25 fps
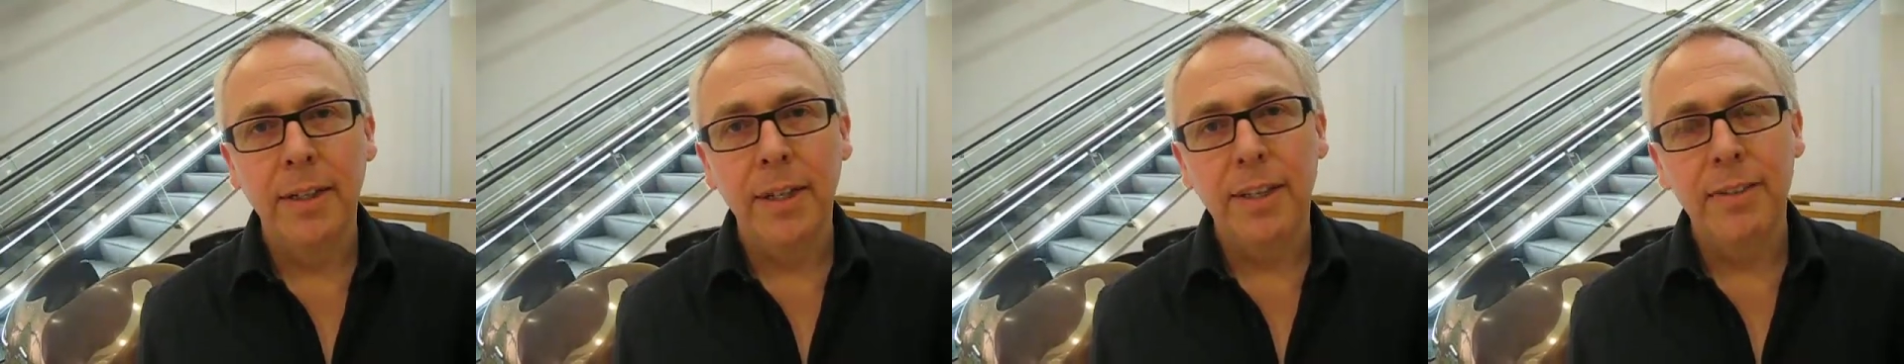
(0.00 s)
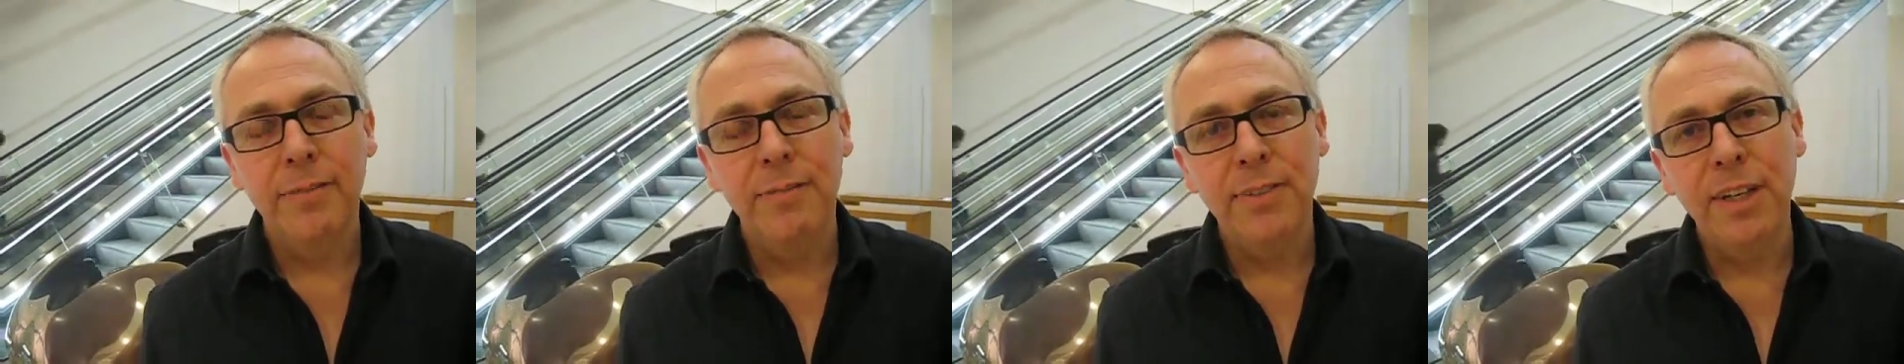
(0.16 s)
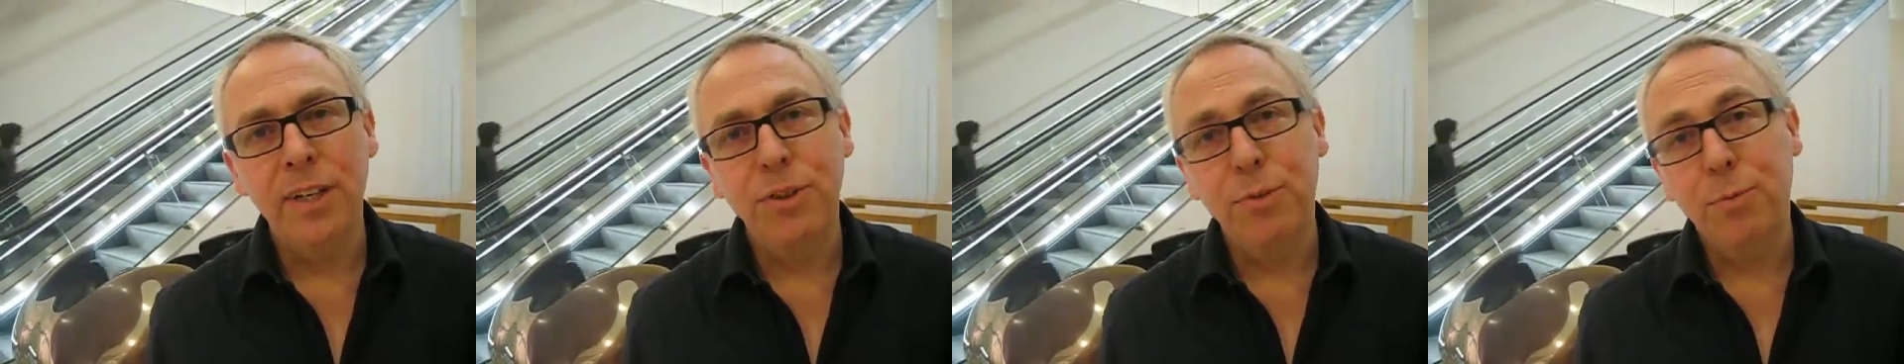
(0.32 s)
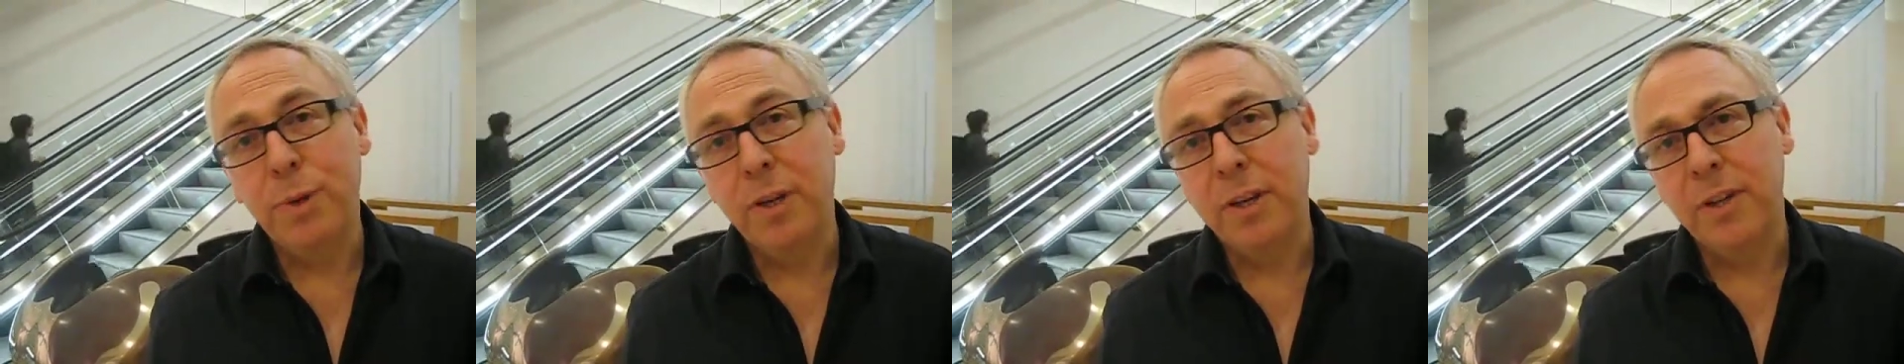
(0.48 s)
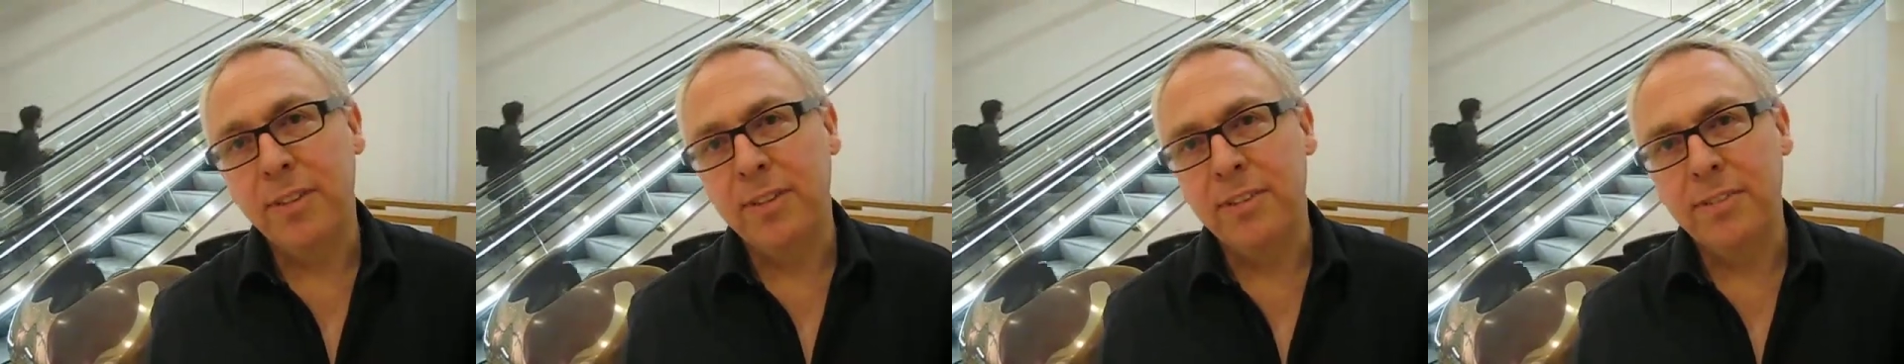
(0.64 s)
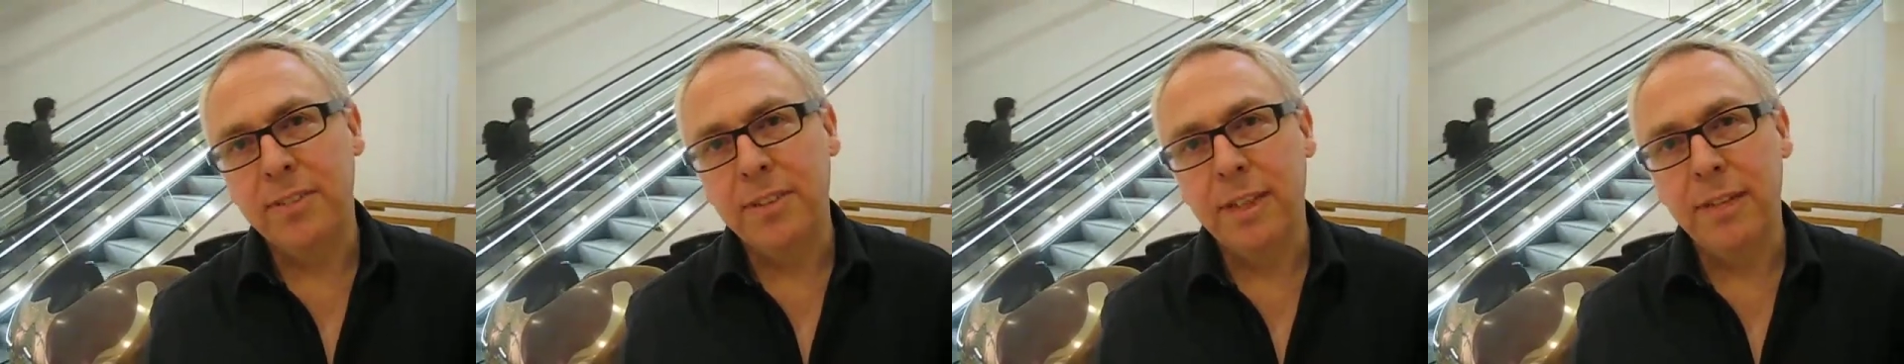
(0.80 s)
And these
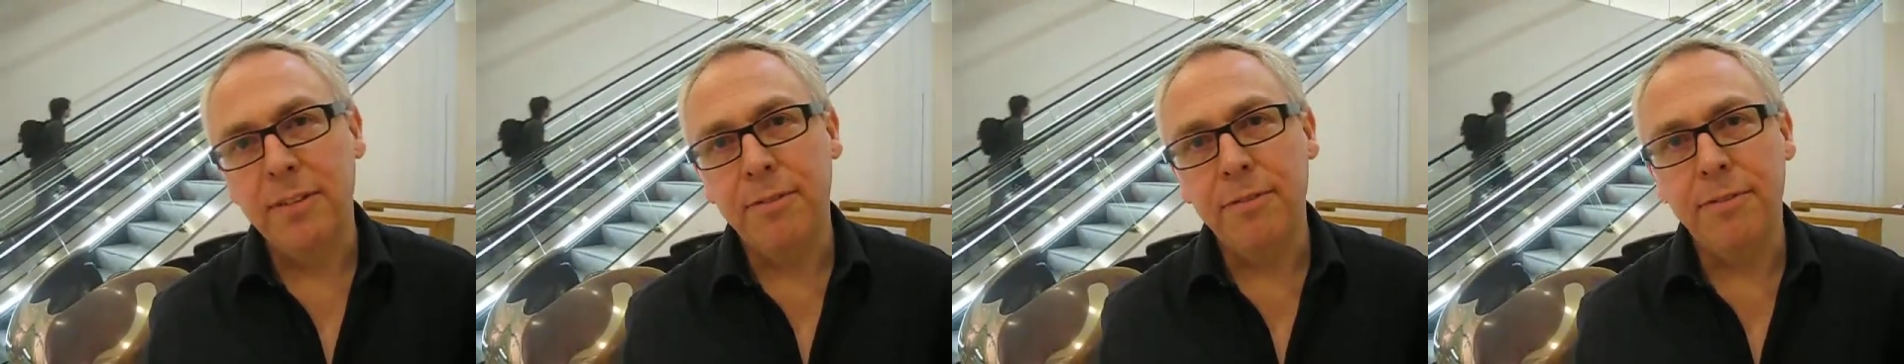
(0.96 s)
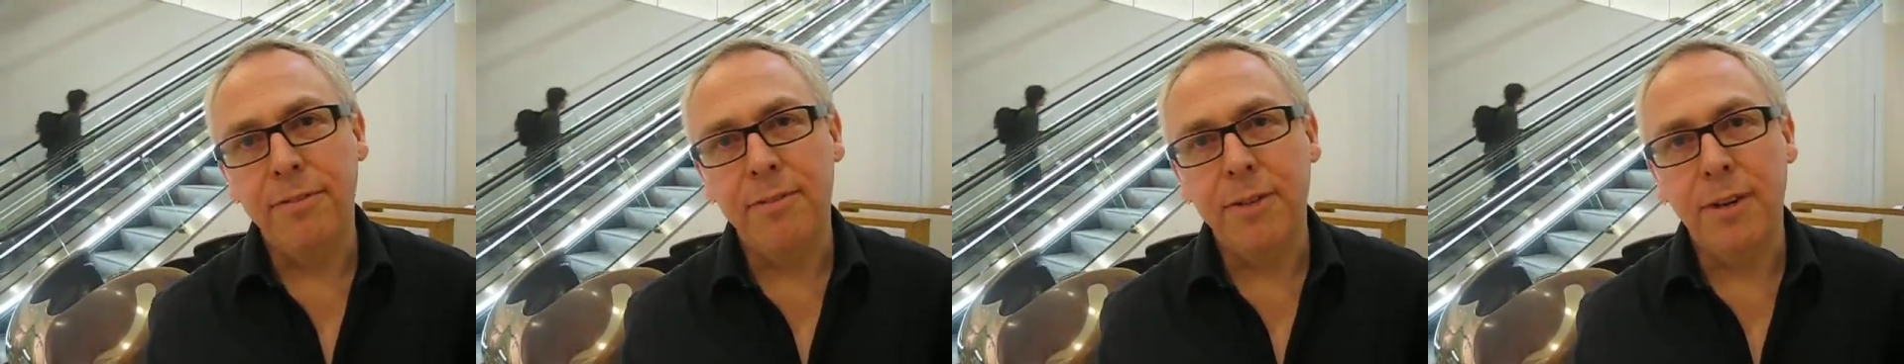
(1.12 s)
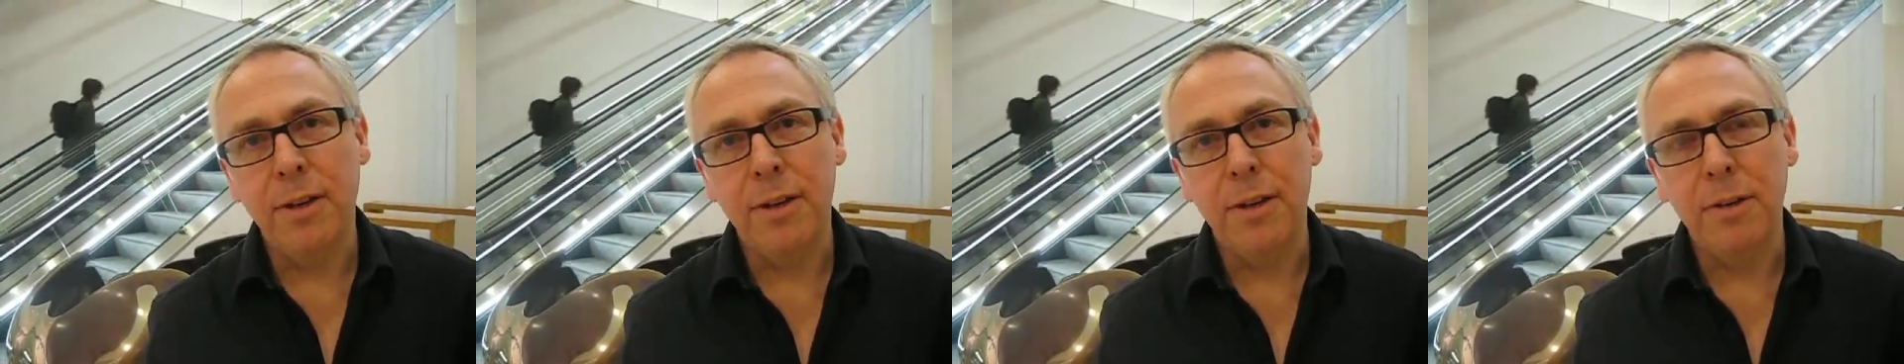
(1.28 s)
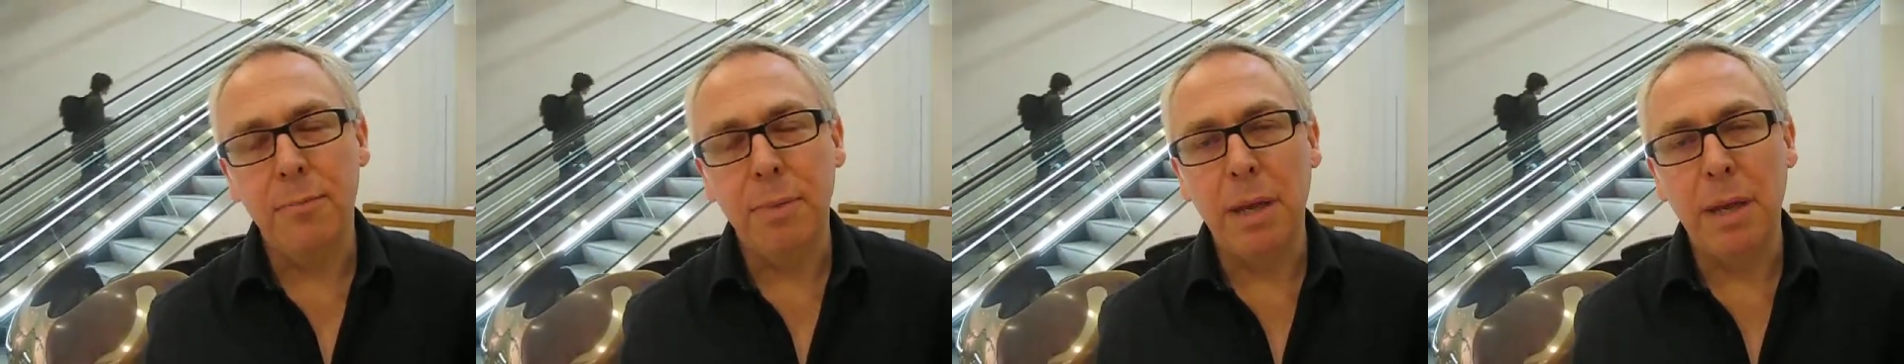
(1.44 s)
parties give uh,